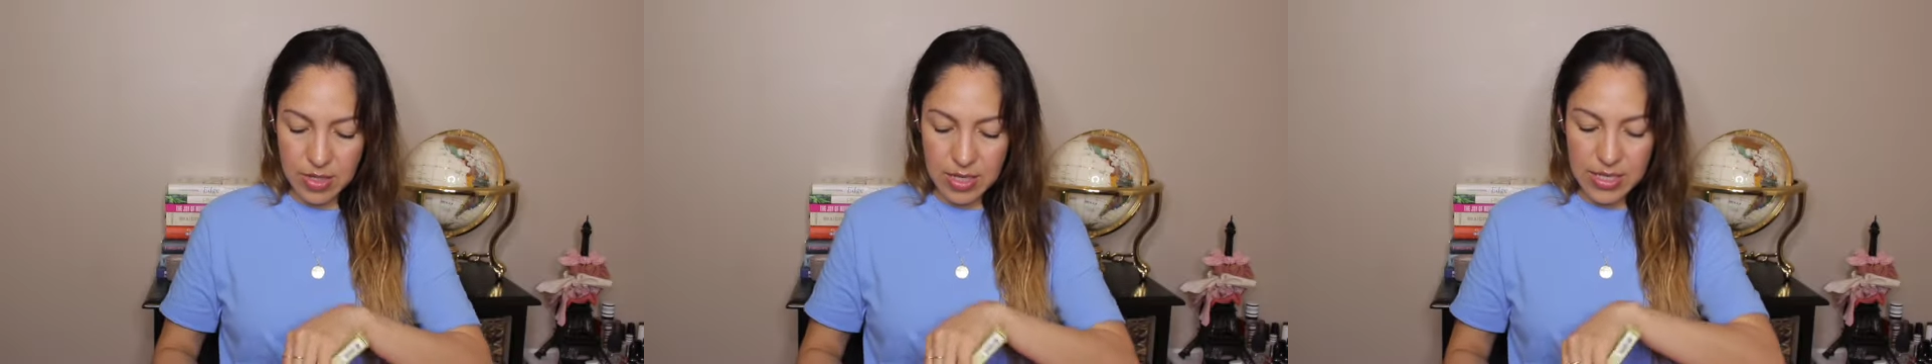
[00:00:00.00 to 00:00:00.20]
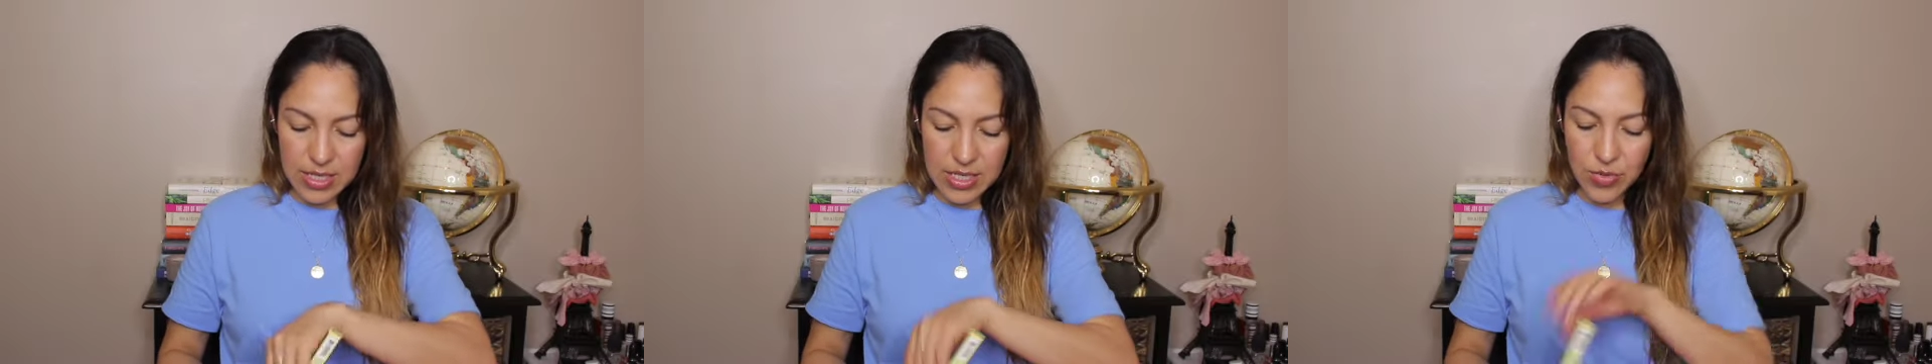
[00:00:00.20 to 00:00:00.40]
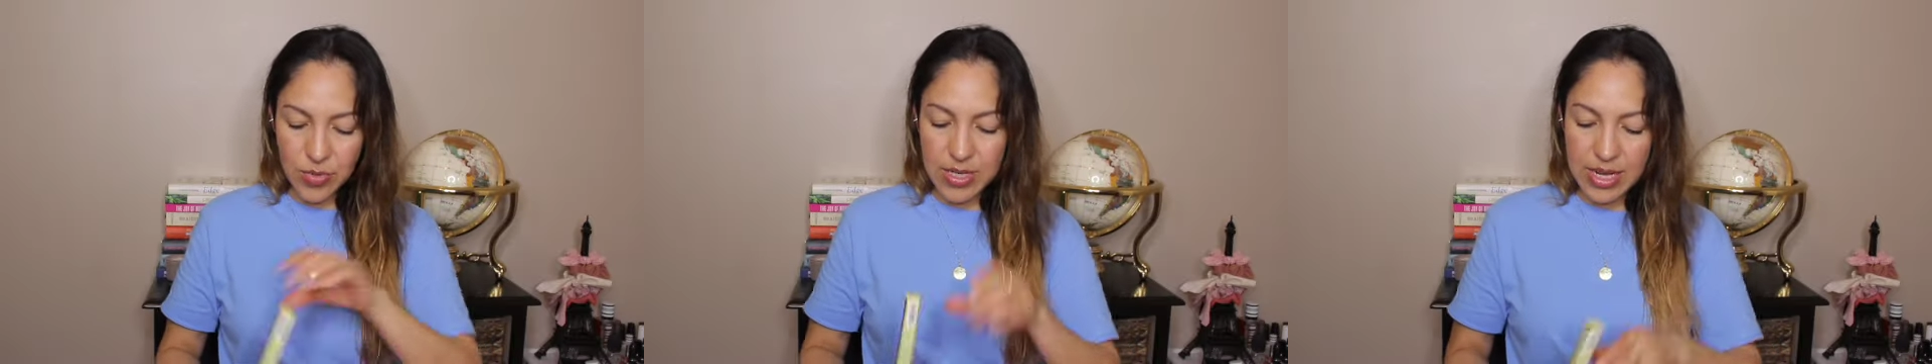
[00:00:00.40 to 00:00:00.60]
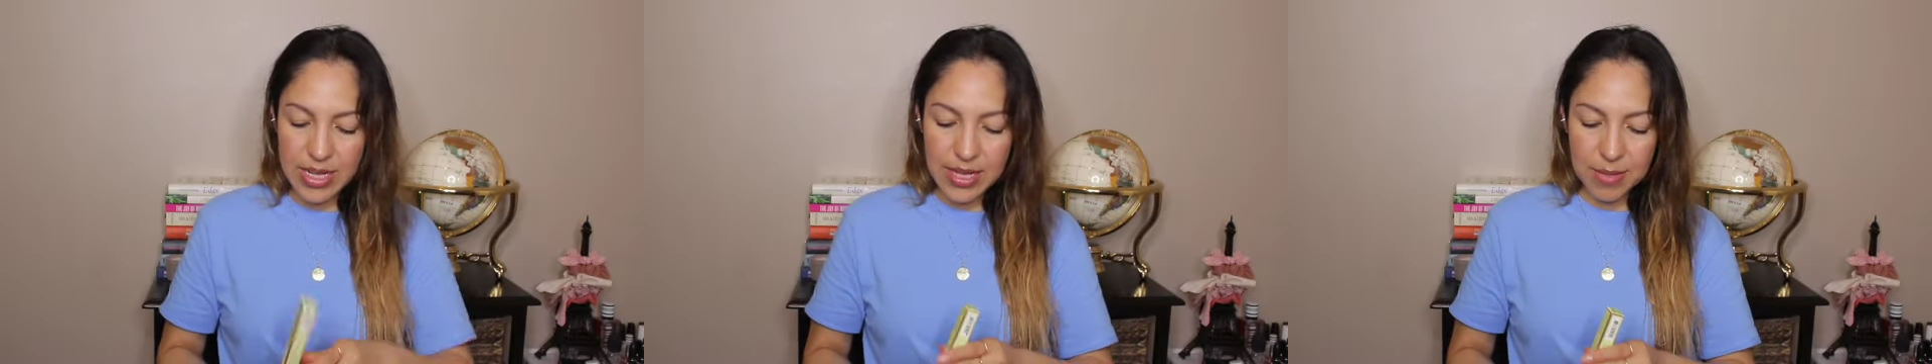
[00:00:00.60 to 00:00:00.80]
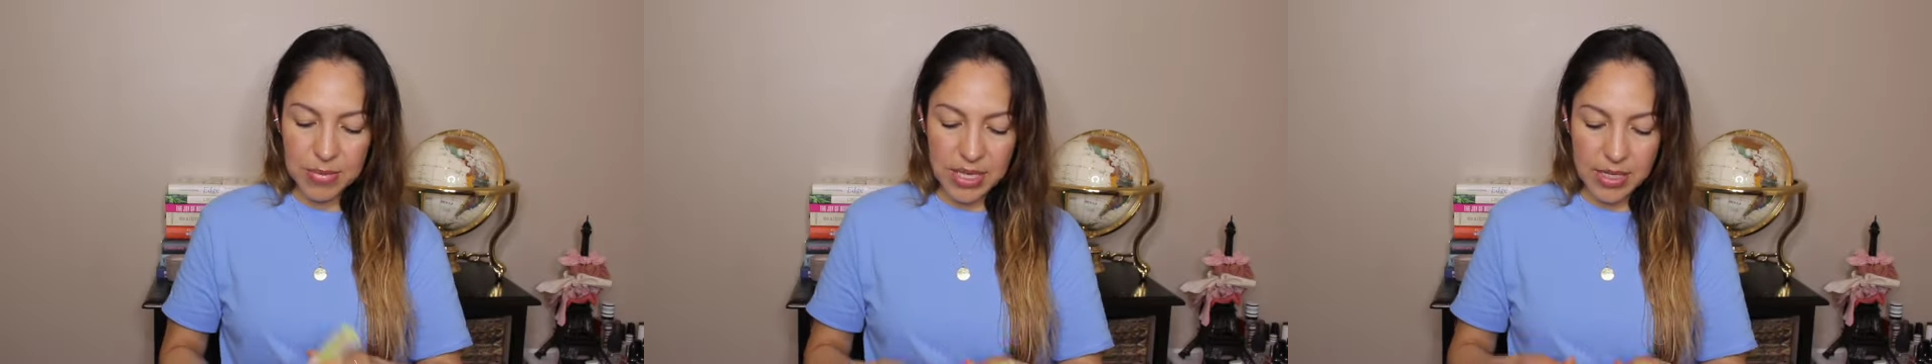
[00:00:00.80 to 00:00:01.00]
And this one I
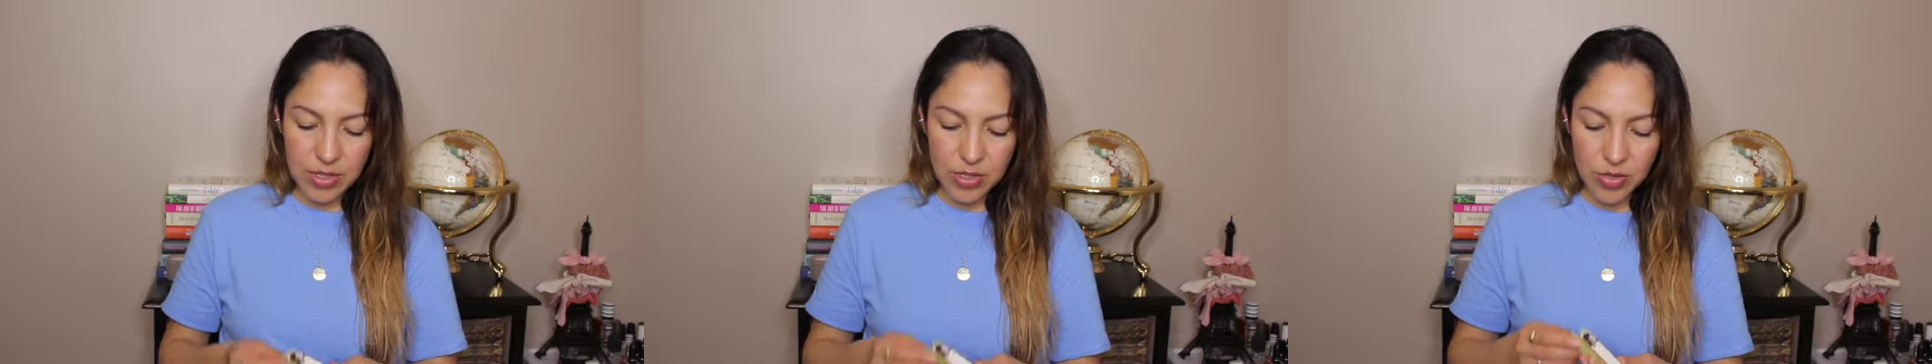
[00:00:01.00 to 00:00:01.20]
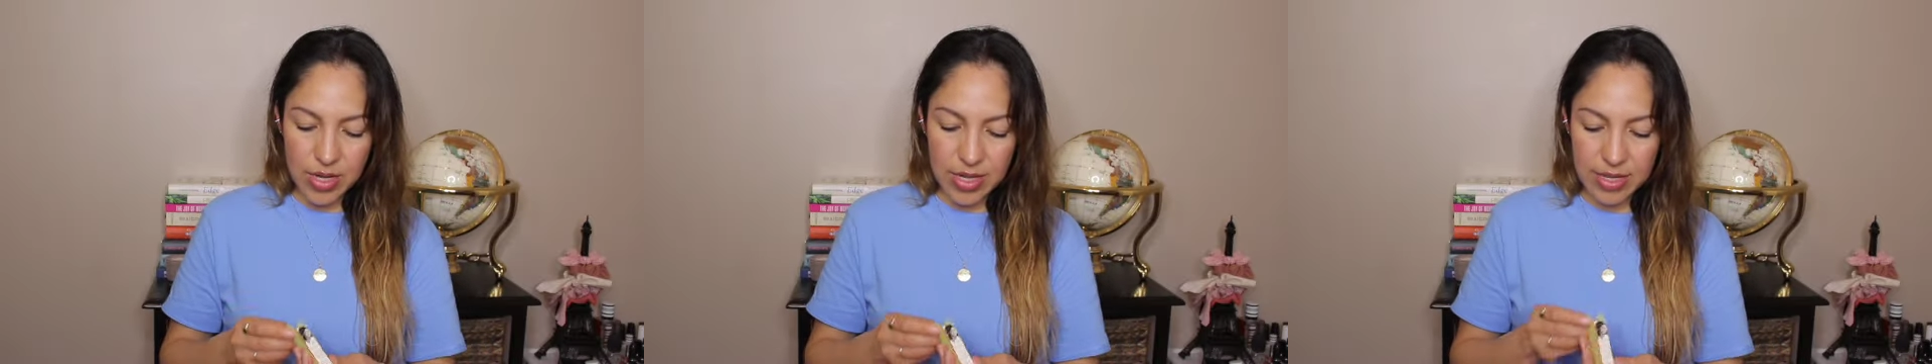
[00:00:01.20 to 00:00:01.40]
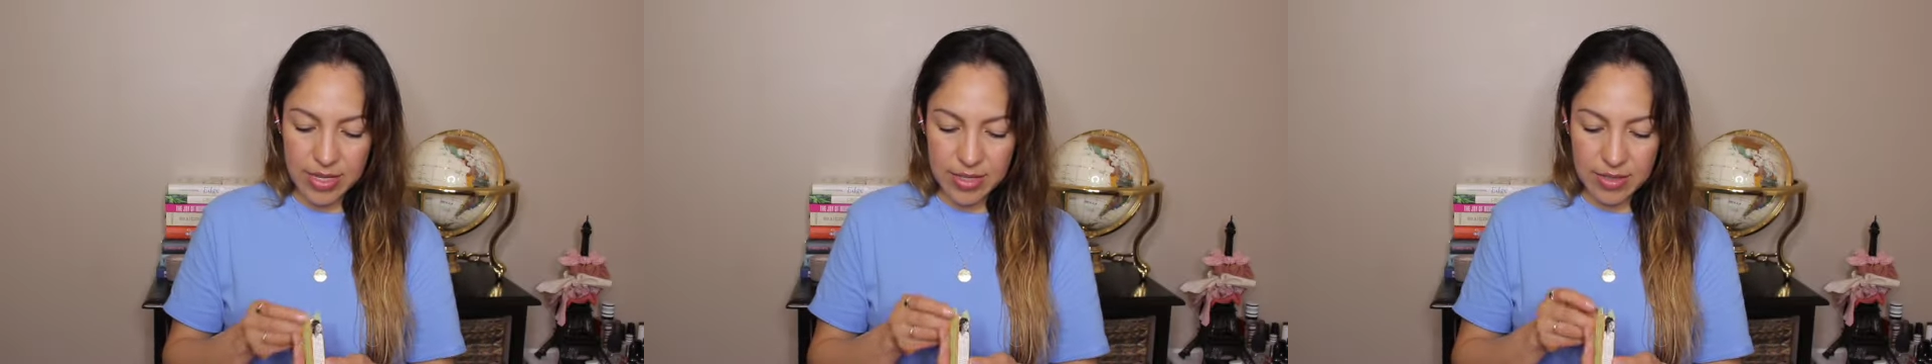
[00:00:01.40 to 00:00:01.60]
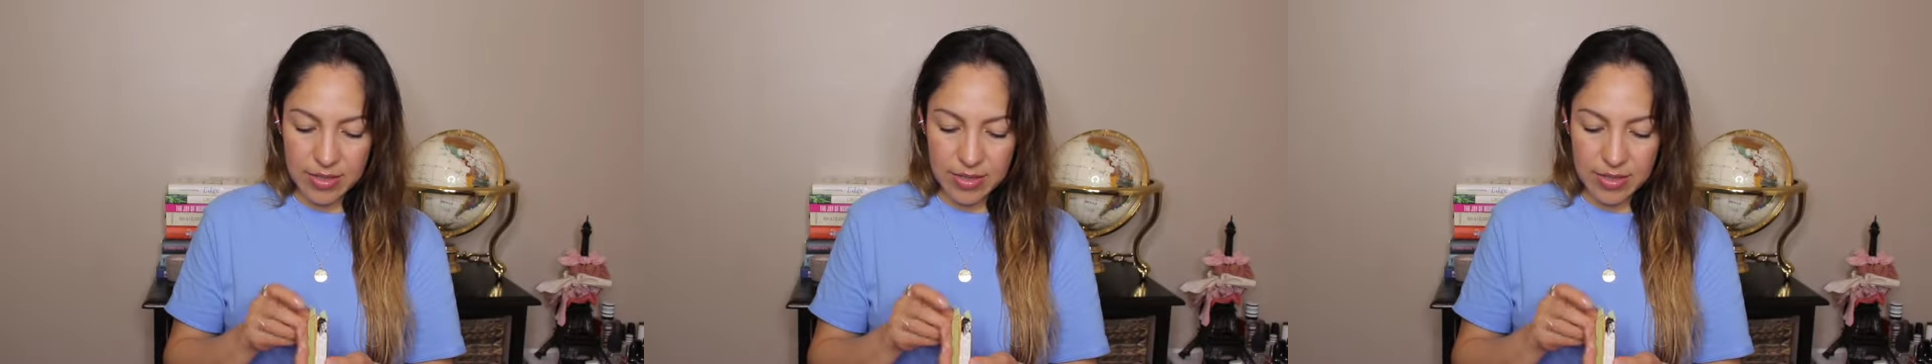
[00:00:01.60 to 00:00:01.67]
am gonna try it